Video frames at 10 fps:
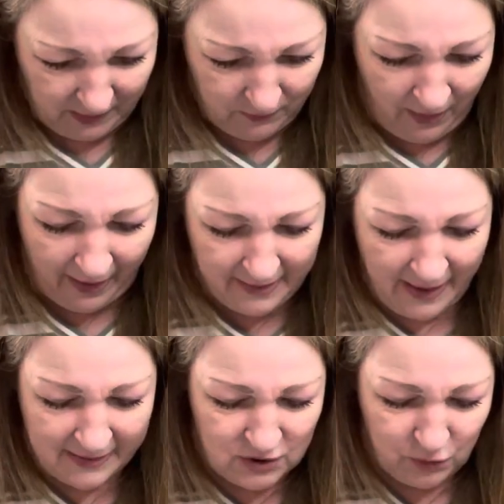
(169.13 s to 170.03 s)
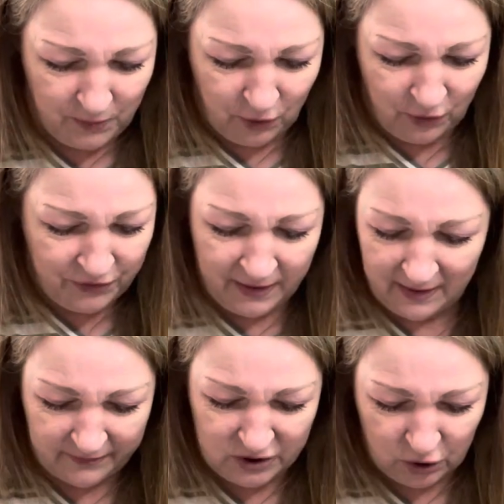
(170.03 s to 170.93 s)
Right, next up, you're going to
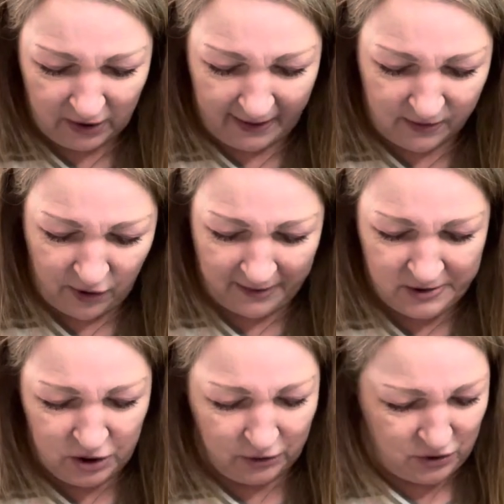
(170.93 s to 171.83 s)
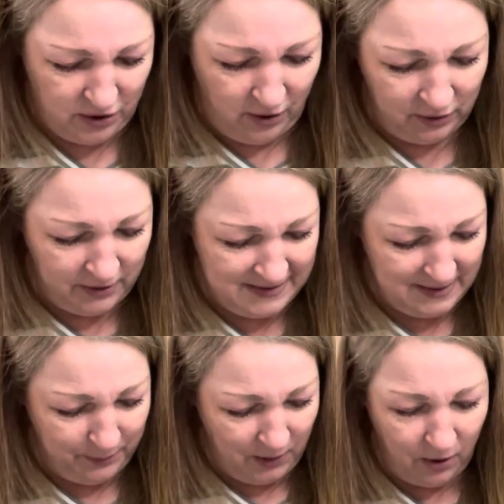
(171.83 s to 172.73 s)
think I've suddenly had grandchildren or lost
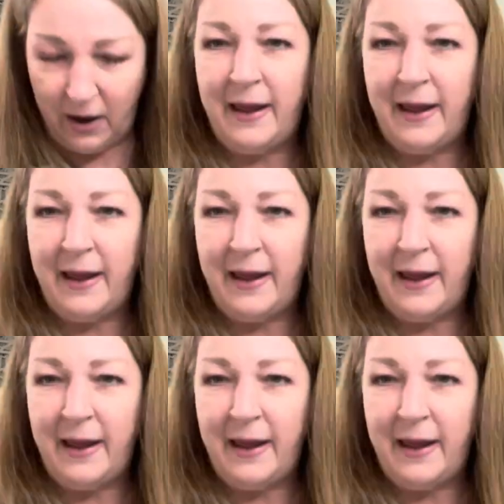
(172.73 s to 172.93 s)
the plot.